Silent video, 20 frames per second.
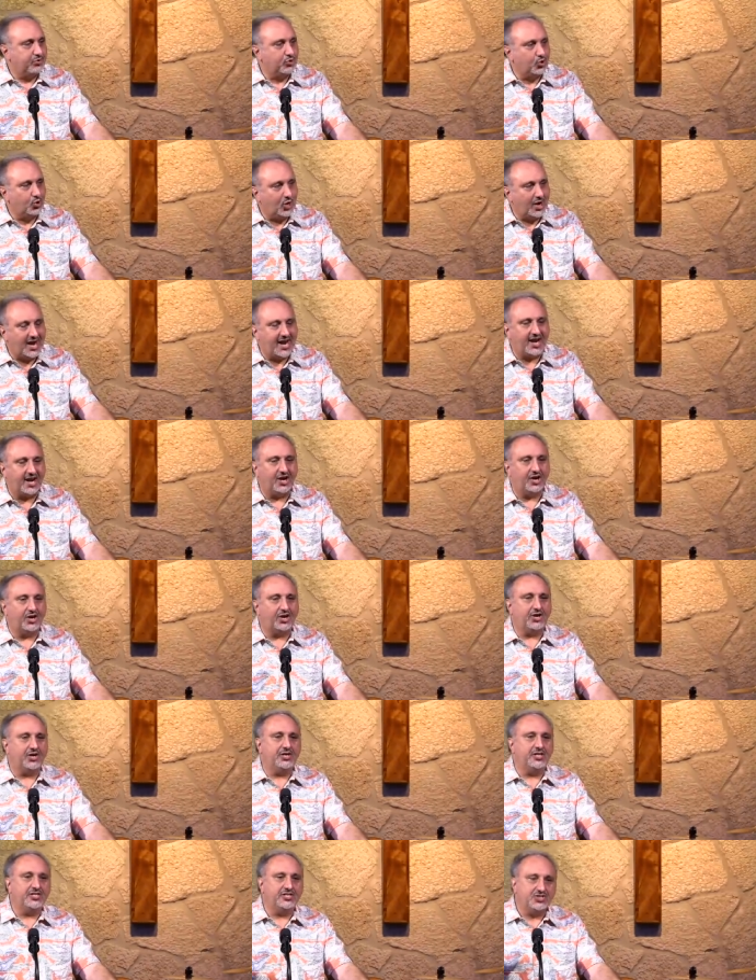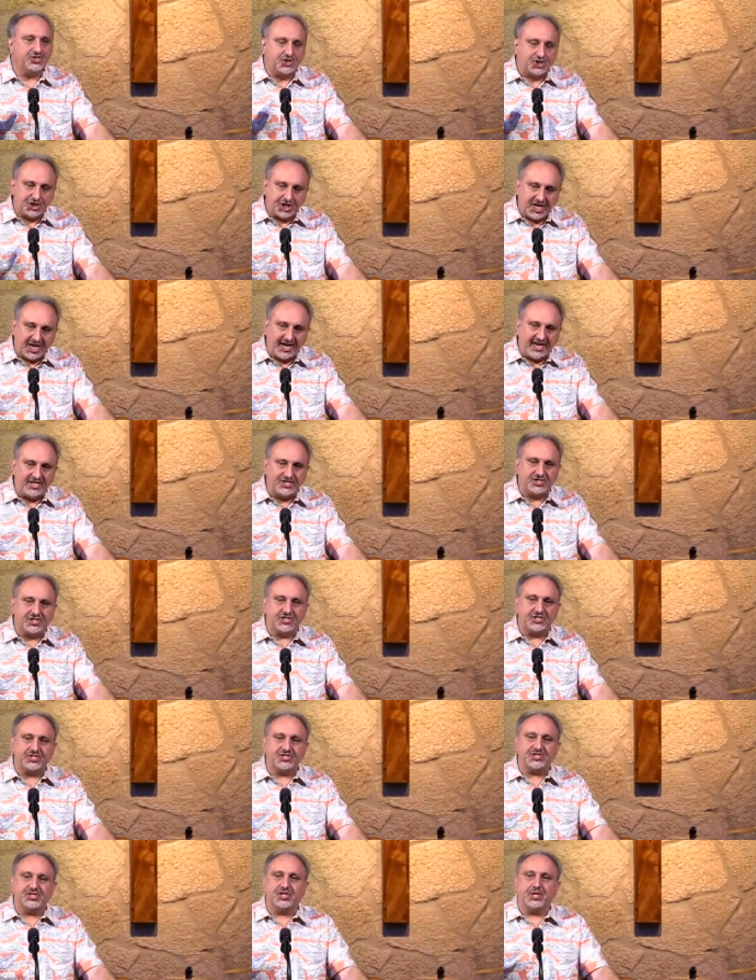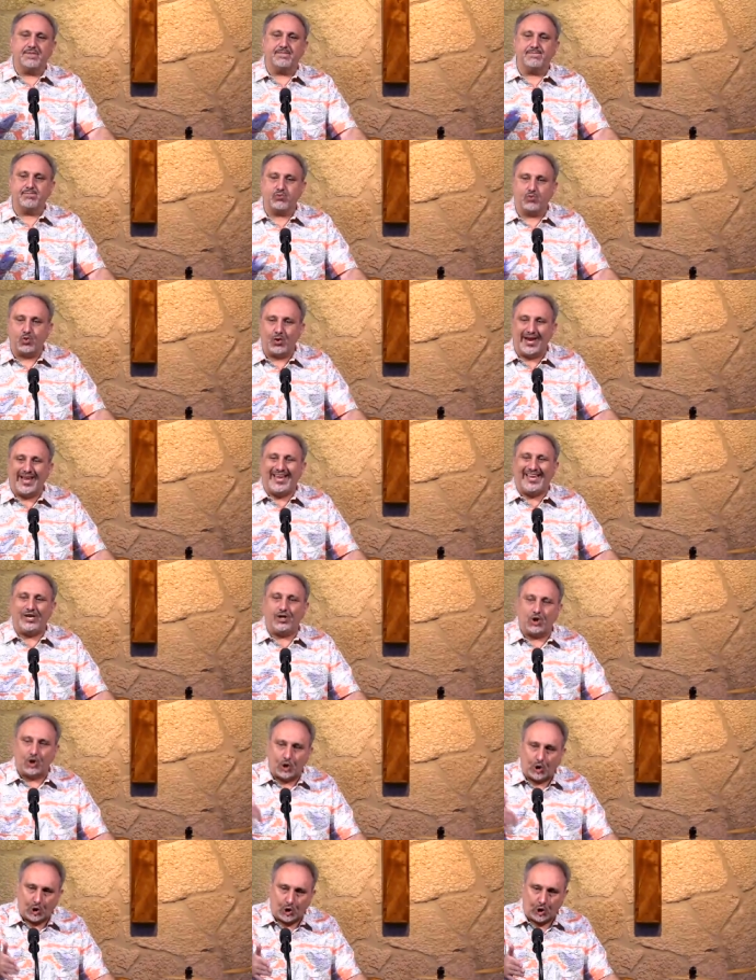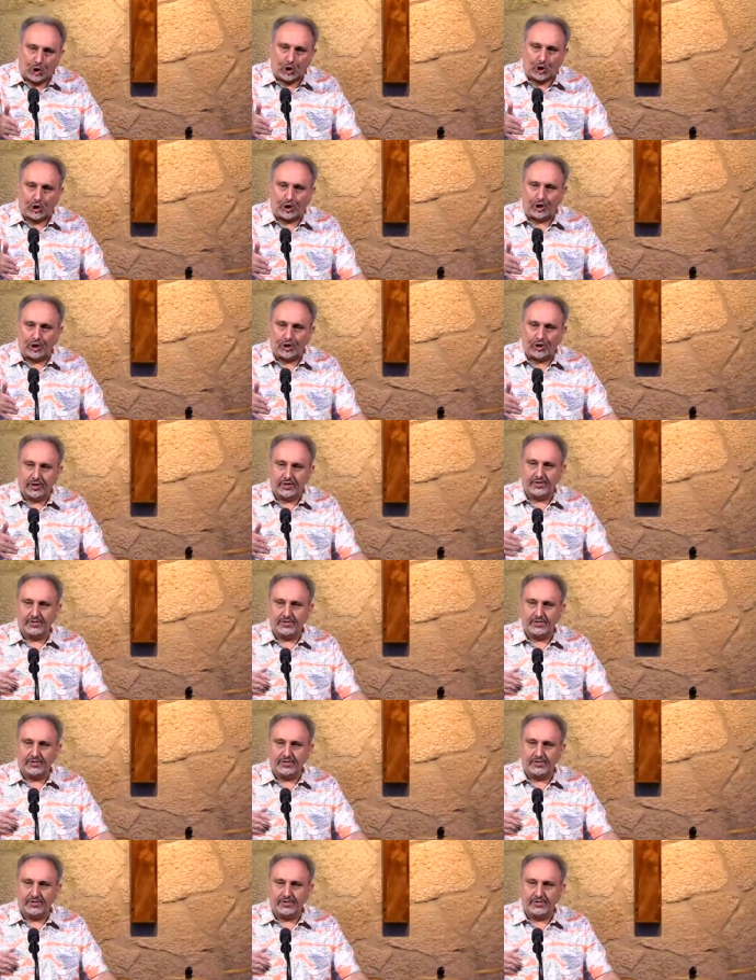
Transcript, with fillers: Prayer changes the prayer.